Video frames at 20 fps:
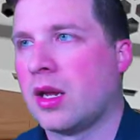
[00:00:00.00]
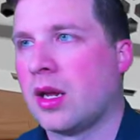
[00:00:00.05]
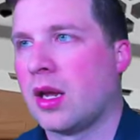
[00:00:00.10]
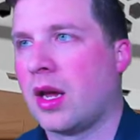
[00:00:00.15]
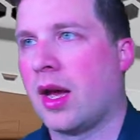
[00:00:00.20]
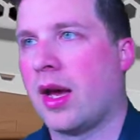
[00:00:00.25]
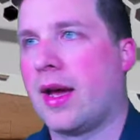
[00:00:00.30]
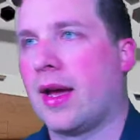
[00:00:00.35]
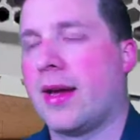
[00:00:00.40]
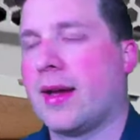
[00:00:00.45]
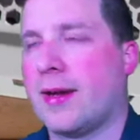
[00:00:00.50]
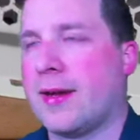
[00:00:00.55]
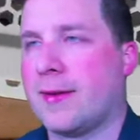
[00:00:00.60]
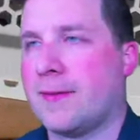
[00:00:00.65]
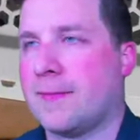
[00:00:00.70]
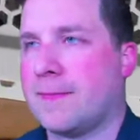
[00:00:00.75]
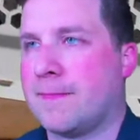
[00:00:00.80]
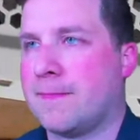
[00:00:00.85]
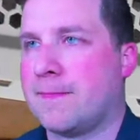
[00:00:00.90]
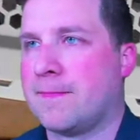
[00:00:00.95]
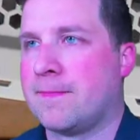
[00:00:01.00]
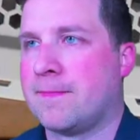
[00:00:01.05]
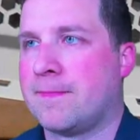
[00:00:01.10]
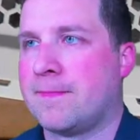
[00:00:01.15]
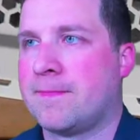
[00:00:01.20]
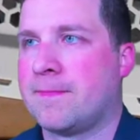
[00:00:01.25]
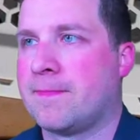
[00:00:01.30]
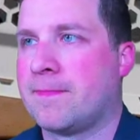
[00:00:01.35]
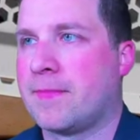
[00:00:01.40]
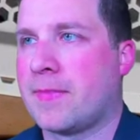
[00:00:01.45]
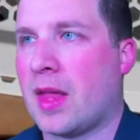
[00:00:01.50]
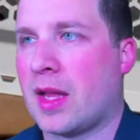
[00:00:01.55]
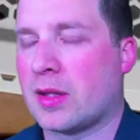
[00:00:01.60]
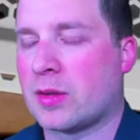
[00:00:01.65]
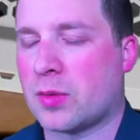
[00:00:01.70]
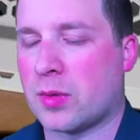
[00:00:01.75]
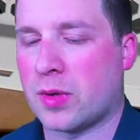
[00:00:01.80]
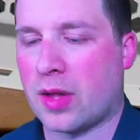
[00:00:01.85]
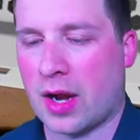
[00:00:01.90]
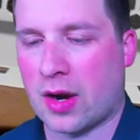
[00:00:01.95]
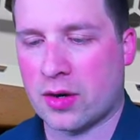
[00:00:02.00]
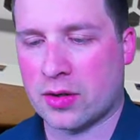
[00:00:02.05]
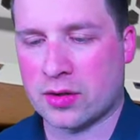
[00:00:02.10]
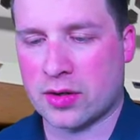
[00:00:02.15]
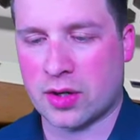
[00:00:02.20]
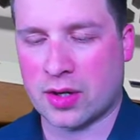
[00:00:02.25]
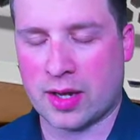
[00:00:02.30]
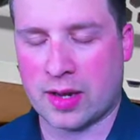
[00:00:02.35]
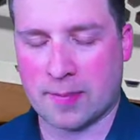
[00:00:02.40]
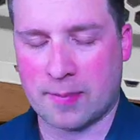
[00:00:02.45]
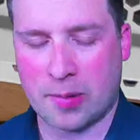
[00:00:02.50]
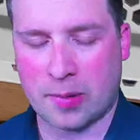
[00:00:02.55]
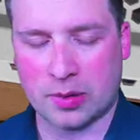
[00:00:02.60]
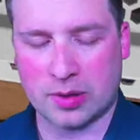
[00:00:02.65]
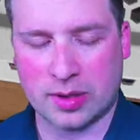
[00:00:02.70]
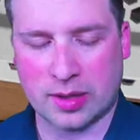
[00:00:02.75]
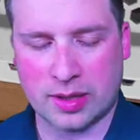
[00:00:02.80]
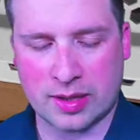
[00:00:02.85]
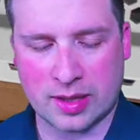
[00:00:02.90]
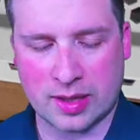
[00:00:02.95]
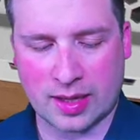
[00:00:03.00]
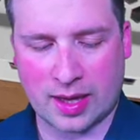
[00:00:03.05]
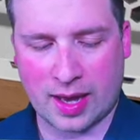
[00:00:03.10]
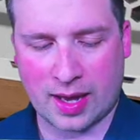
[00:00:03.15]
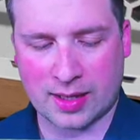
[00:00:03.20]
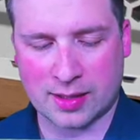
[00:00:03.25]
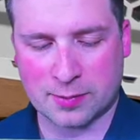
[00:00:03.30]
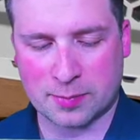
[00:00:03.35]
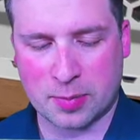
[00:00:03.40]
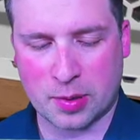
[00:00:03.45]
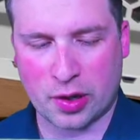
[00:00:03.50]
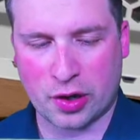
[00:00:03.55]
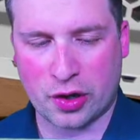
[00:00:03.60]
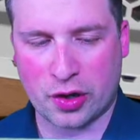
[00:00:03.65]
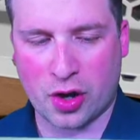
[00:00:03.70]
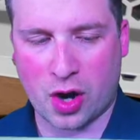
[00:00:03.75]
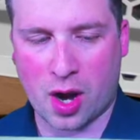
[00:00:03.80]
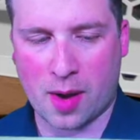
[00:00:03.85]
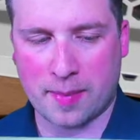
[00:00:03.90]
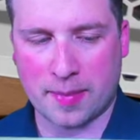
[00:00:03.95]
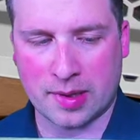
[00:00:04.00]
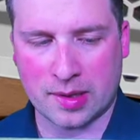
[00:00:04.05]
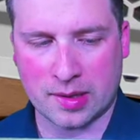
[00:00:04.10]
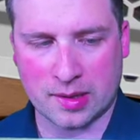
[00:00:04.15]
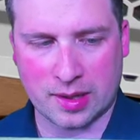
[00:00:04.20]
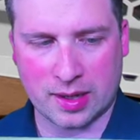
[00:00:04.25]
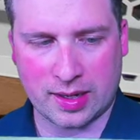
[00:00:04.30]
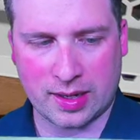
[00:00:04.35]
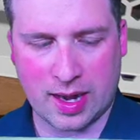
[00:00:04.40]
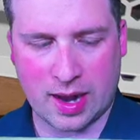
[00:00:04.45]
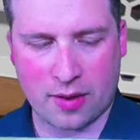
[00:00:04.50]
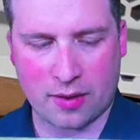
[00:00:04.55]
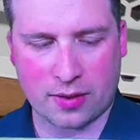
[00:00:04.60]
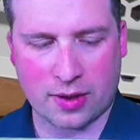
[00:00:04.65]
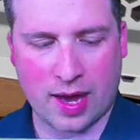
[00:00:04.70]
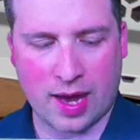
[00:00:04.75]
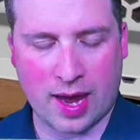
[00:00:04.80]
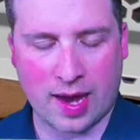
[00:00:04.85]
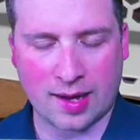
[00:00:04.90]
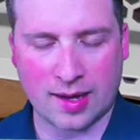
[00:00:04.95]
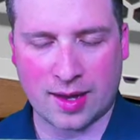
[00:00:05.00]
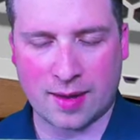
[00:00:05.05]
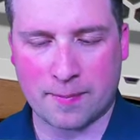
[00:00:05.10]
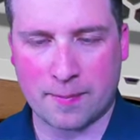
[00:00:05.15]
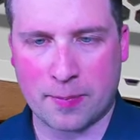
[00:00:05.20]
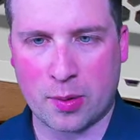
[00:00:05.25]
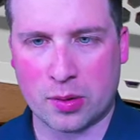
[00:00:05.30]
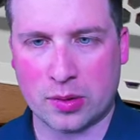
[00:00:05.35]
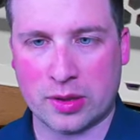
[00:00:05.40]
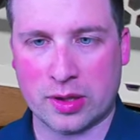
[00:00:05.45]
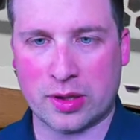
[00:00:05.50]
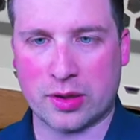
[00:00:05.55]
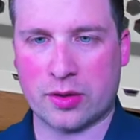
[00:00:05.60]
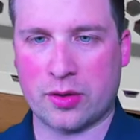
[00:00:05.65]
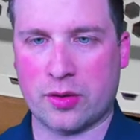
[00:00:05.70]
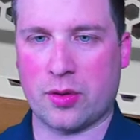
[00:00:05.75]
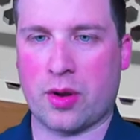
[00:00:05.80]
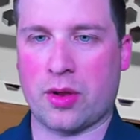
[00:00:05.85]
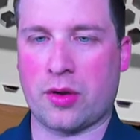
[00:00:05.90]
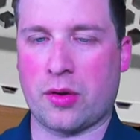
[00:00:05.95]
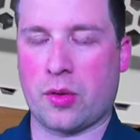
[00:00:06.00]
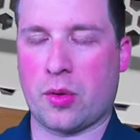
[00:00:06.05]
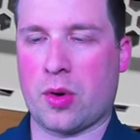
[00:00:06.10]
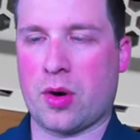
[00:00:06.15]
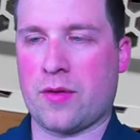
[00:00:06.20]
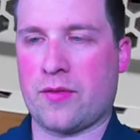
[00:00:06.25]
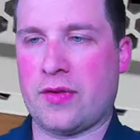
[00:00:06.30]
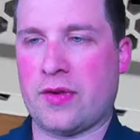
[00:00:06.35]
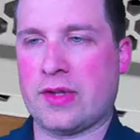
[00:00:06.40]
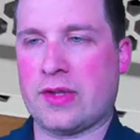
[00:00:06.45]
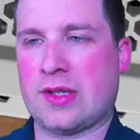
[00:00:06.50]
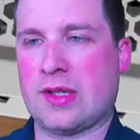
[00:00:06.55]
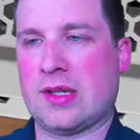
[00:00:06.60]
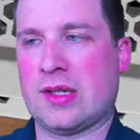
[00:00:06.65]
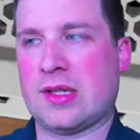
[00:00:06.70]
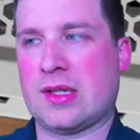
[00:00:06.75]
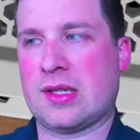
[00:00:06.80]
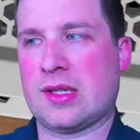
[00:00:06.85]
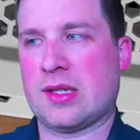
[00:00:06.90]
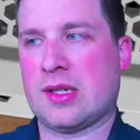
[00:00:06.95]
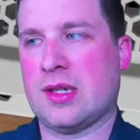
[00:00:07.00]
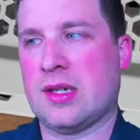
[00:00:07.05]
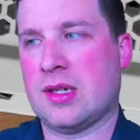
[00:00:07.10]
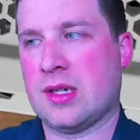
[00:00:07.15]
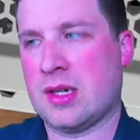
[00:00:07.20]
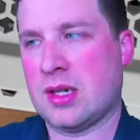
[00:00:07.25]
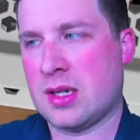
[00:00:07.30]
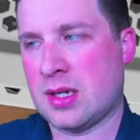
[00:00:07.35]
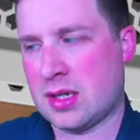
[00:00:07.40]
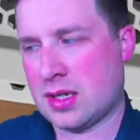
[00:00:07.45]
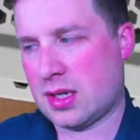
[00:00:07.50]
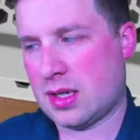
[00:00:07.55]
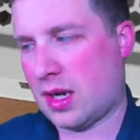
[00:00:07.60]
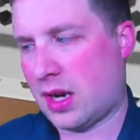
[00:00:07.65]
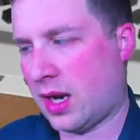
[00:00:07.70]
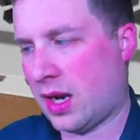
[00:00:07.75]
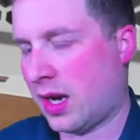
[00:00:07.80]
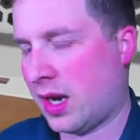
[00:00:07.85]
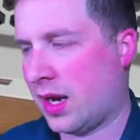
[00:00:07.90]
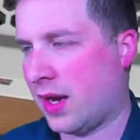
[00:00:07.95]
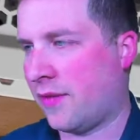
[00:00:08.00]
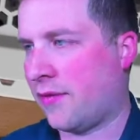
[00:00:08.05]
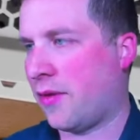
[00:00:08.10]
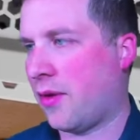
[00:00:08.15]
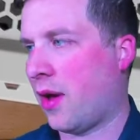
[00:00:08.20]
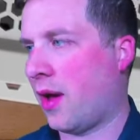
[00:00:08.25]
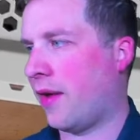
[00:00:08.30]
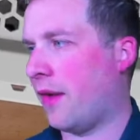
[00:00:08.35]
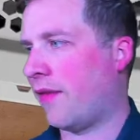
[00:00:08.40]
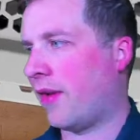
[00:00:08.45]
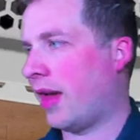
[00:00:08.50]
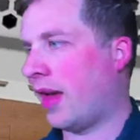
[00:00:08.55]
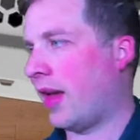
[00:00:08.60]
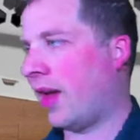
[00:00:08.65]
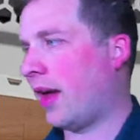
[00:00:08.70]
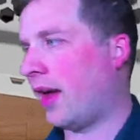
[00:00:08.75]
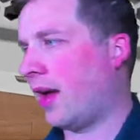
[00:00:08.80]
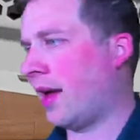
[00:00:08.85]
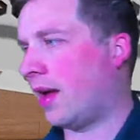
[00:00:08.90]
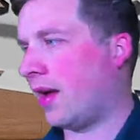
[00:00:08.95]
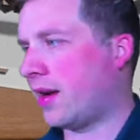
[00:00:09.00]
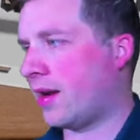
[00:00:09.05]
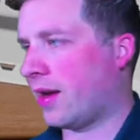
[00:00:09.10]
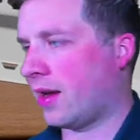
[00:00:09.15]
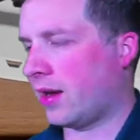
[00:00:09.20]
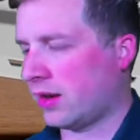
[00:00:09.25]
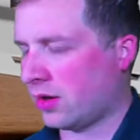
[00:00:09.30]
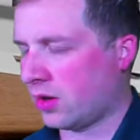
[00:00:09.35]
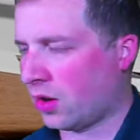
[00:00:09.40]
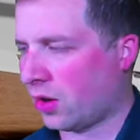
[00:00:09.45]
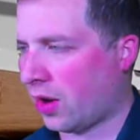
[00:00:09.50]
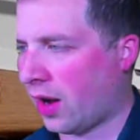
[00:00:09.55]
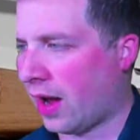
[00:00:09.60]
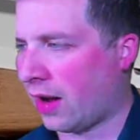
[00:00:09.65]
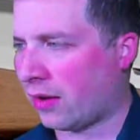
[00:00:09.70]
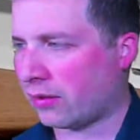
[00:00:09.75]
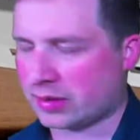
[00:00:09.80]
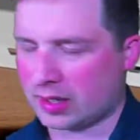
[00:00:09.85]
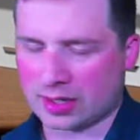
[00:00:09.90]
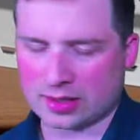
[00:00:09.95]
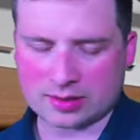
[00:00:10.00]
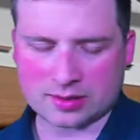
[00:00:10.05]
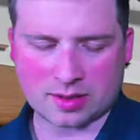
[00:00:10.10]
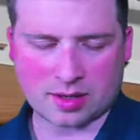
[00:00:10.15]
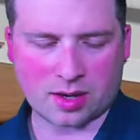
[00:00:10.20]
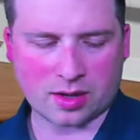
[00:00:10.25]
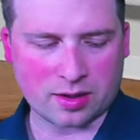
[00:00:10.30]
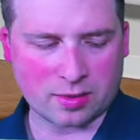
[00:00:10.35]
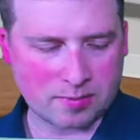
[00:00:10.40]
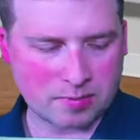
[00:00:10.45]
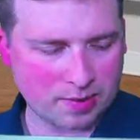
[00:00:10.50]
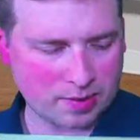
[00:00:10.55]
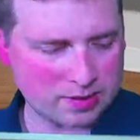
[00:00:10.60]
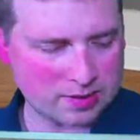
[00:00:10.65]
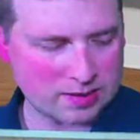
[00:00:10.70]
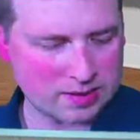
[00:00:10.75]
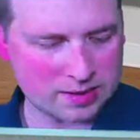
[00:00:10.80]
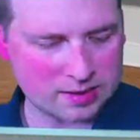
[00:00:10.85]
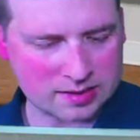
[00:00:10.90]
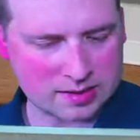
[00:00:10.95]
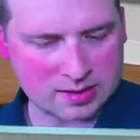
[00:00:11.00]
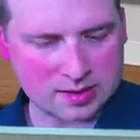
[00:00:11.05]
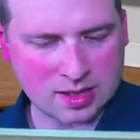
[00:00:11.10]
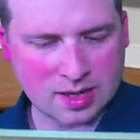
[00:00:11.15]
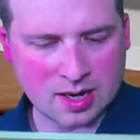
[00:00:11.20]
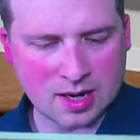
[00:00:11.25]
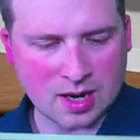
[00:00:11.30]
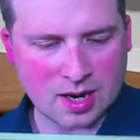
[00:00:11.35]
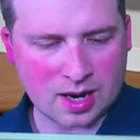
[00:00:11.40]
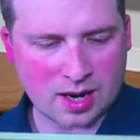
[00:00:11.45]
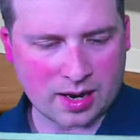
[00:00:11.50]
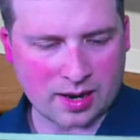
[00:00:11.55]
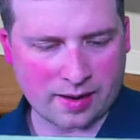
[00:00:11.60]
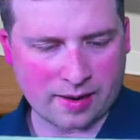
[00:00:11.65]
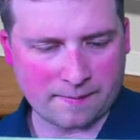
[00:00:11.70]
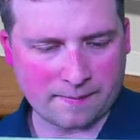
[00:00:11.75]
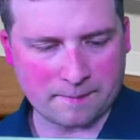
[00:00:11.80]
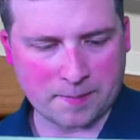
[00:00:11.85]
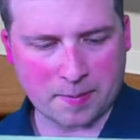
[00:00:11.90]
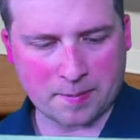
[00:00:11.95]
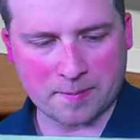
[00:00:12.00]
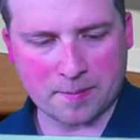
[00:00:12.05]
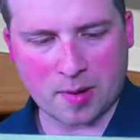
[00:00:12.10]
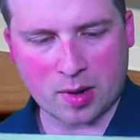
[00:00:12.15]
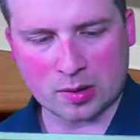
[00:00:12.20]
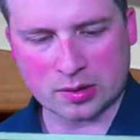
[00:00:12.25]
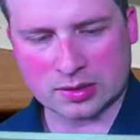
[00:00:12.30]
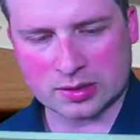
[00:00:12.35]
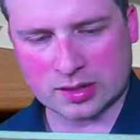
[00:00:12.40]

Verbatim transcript: um, that's where the air is going to get pulled into the case predominantly. Now it can get pulled in through other orifices uh, if you have uh, you know outtakes in other places, um, but most